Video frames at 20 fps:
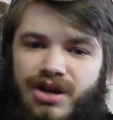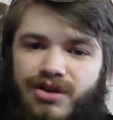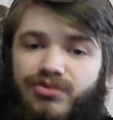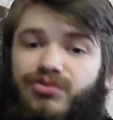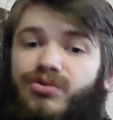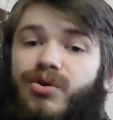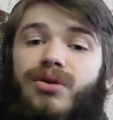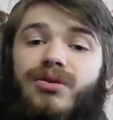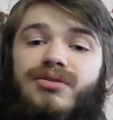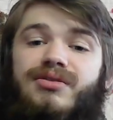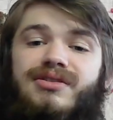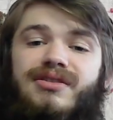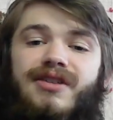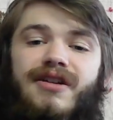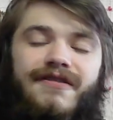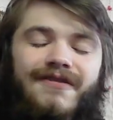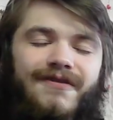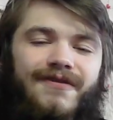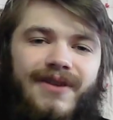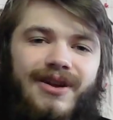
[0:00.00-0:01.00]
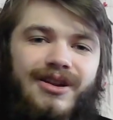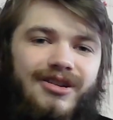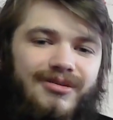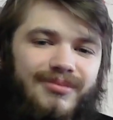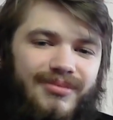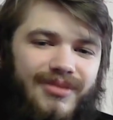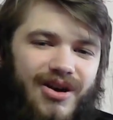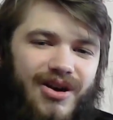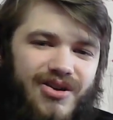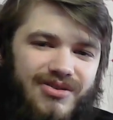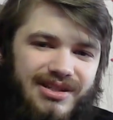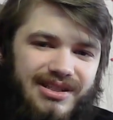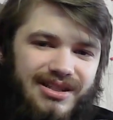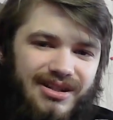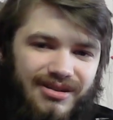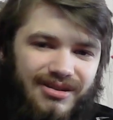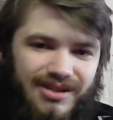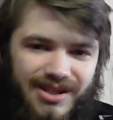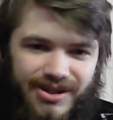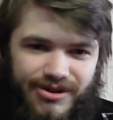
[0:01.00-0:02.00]
Rolls of film are
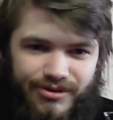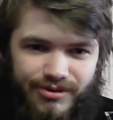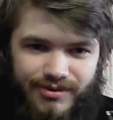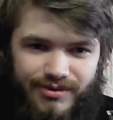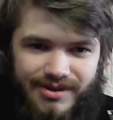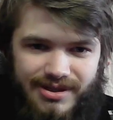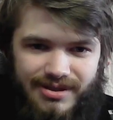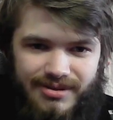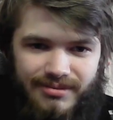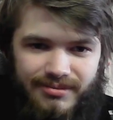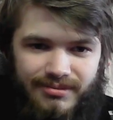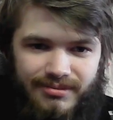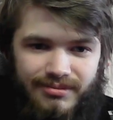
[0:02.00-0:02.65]
still used.